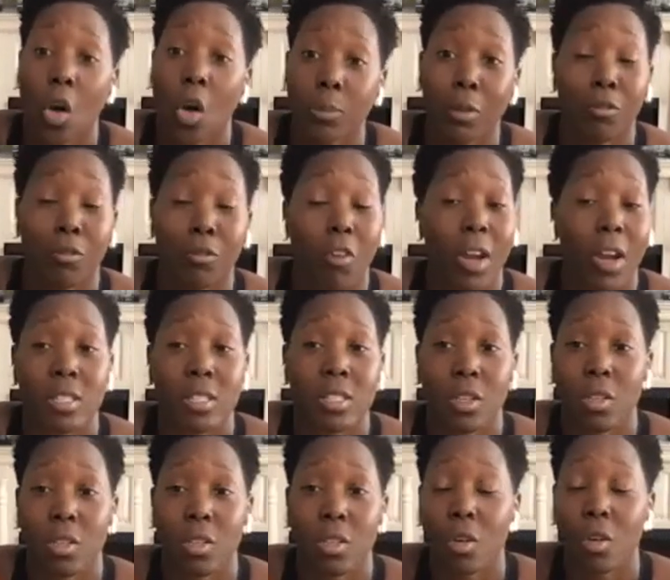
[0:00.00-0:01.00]
either
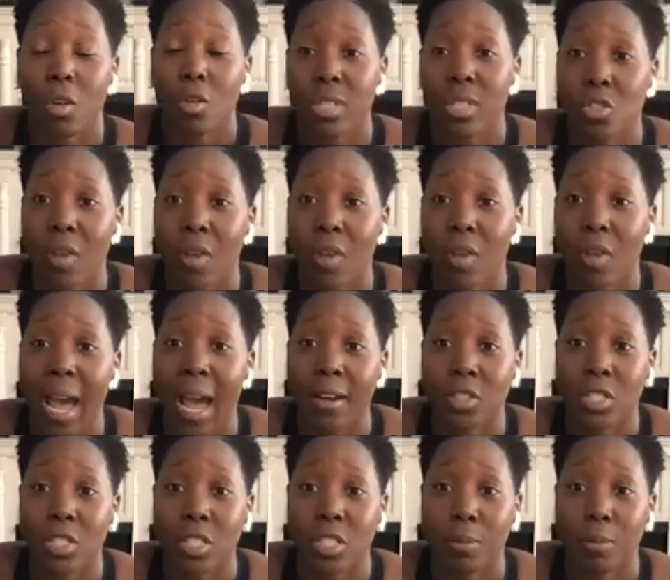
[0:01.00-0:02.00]
call up your friends or
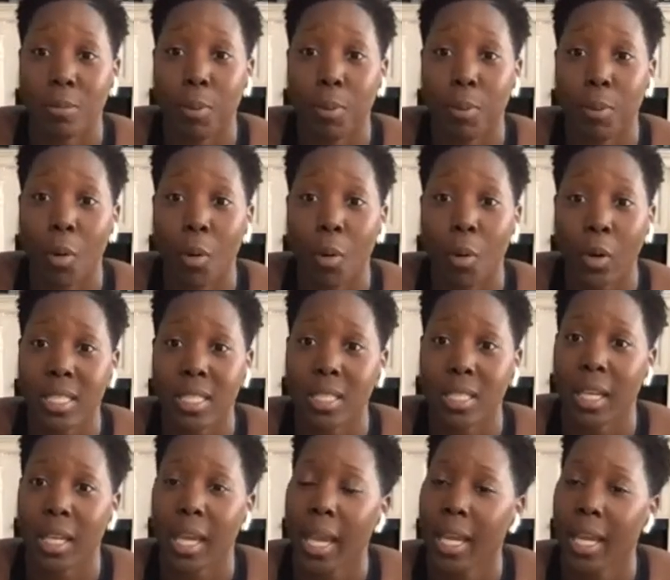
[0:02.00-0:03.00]
those that you have to
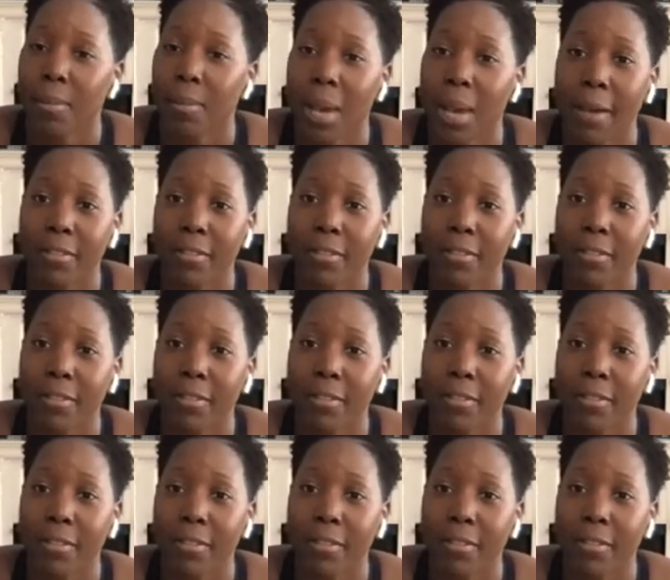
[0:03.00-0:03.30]
support